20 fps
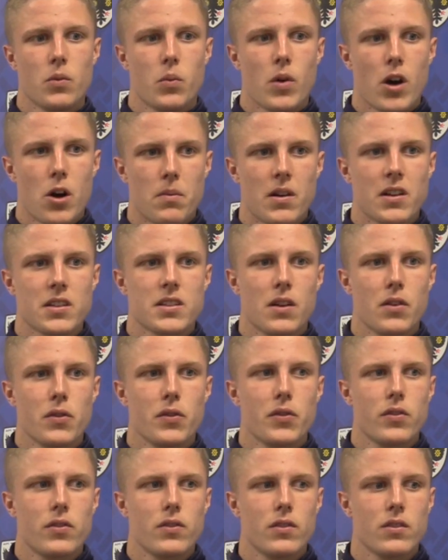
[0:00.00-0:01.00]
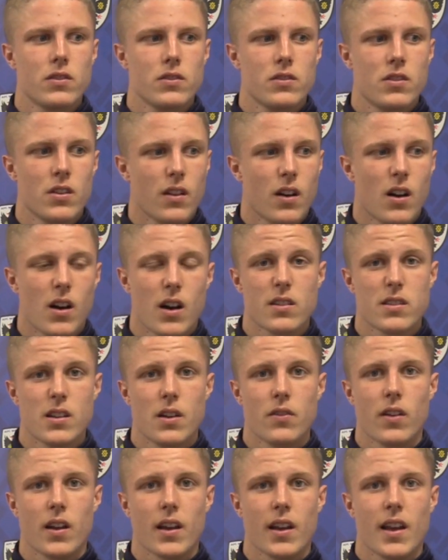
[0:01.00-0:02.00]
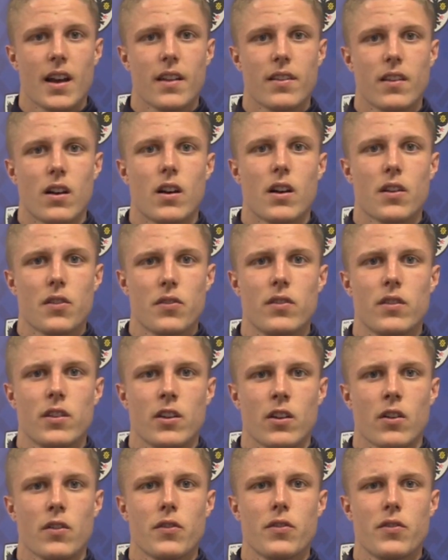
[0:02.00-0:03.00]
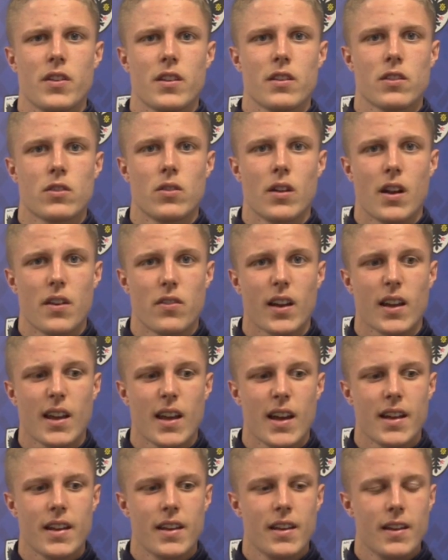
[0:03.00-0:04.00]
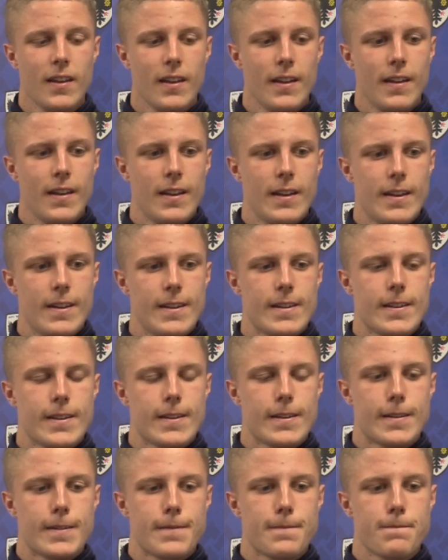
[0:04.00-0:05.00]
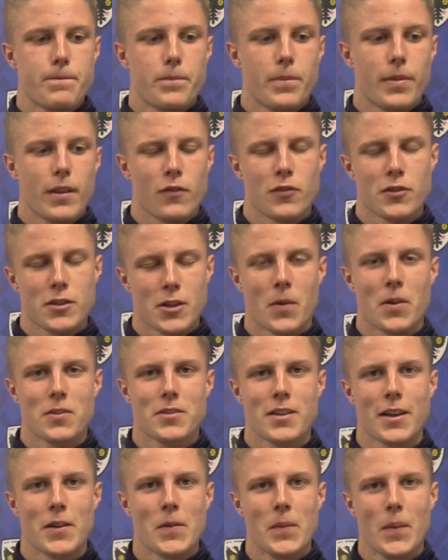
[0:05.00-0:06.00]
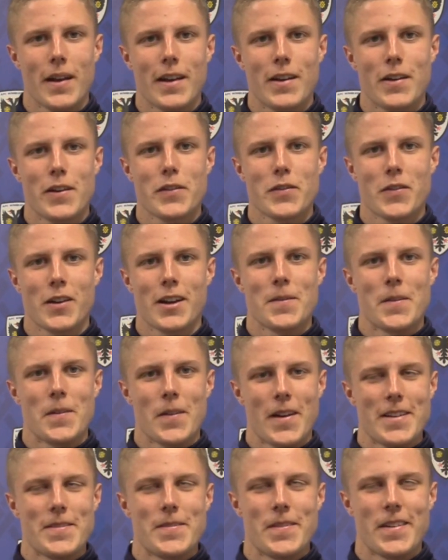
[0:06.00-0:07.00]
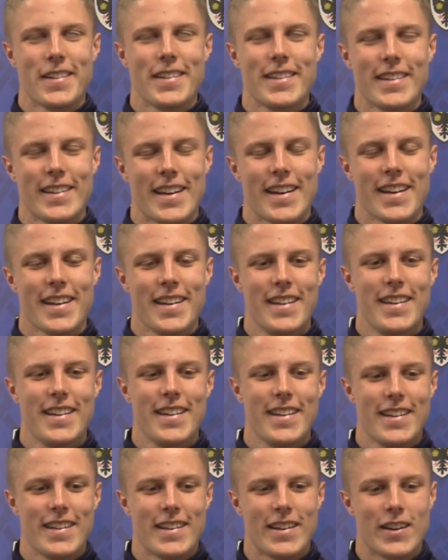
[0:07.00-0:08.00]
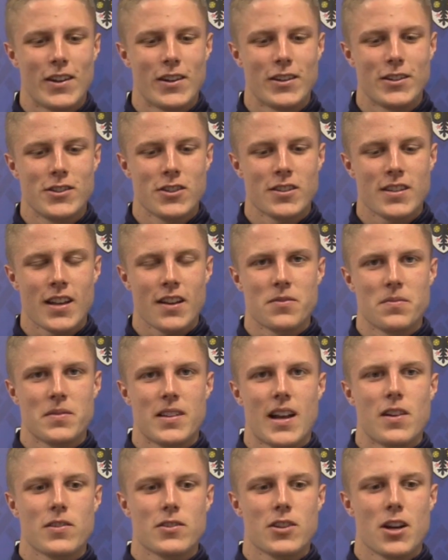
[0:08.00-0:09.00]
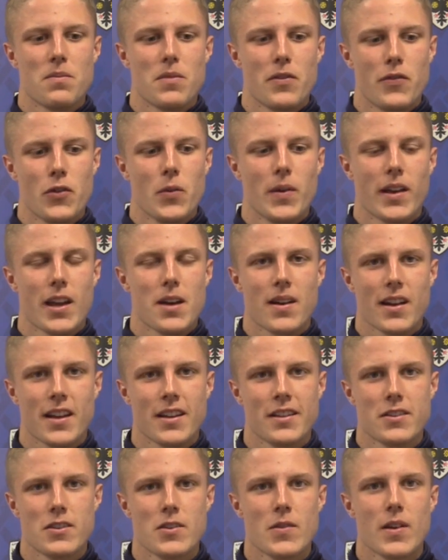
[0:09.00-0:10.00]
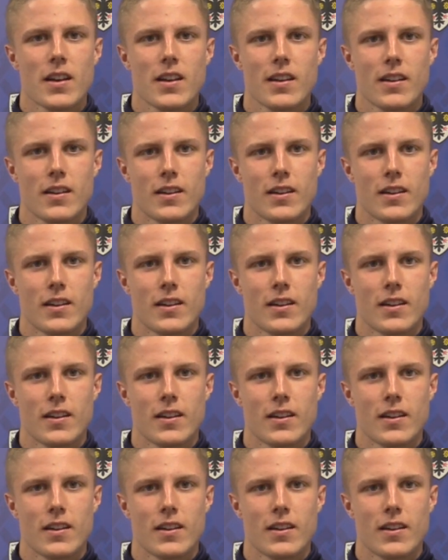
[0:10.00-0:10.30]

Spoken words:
work myself to the highest level I can, the highest, you know, physical level I can. Obviously, I won't take a week off when I'm away, but yeah. Just have some downtime before we get back into it.